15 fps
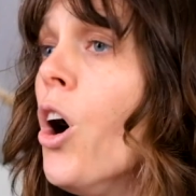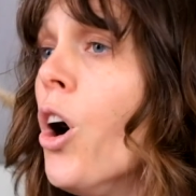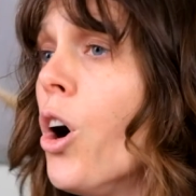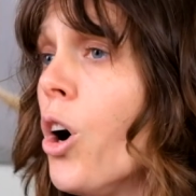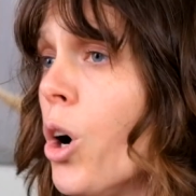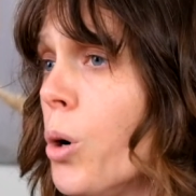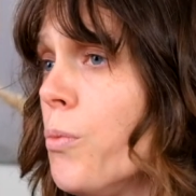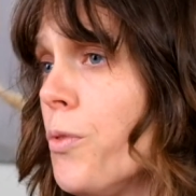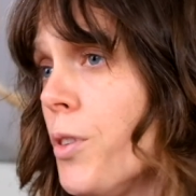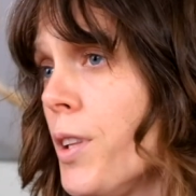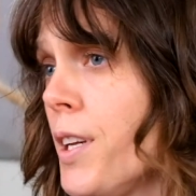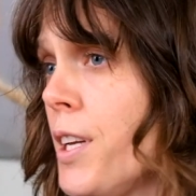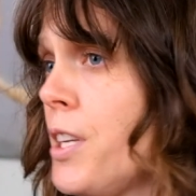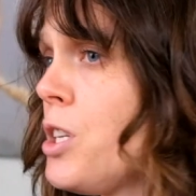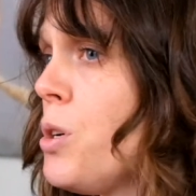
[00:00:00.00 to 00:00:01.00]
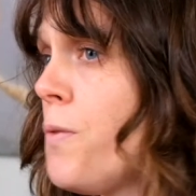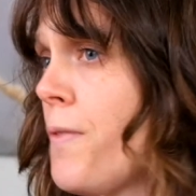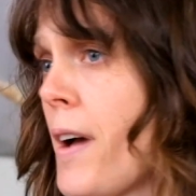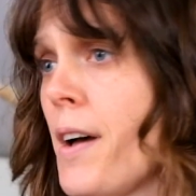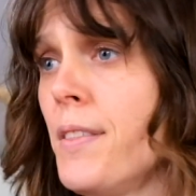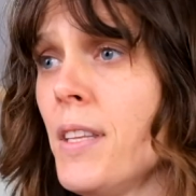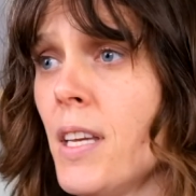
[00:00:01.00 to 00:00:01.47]
Hopefully you
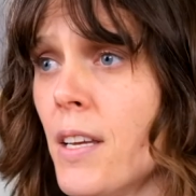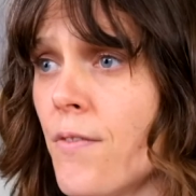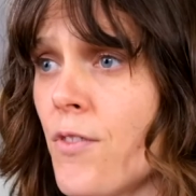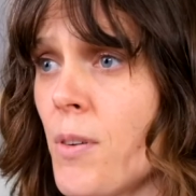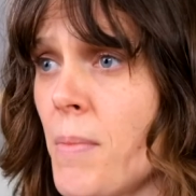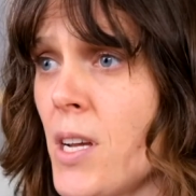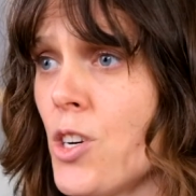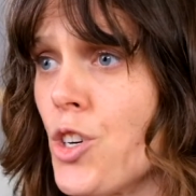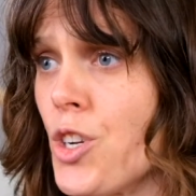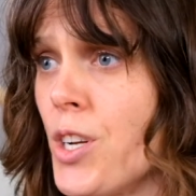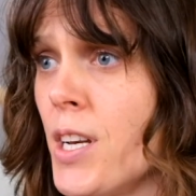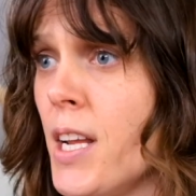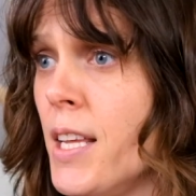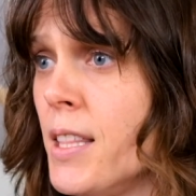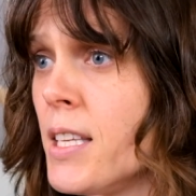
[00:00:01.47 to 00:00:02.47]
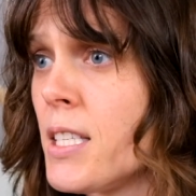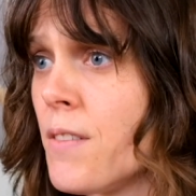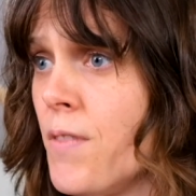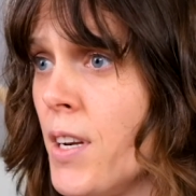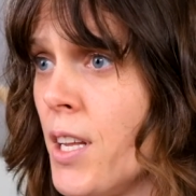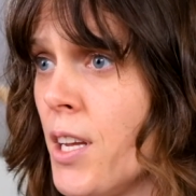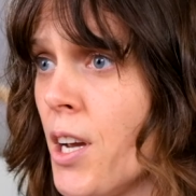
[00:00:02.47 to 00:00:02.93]
found the information in this
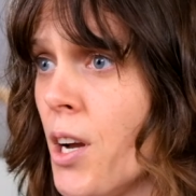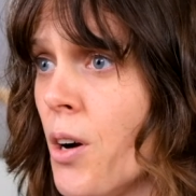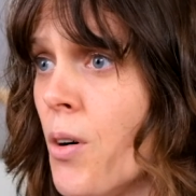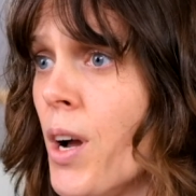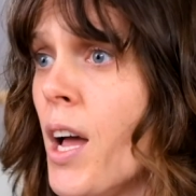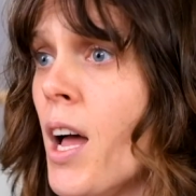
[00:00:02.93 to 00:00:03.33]
video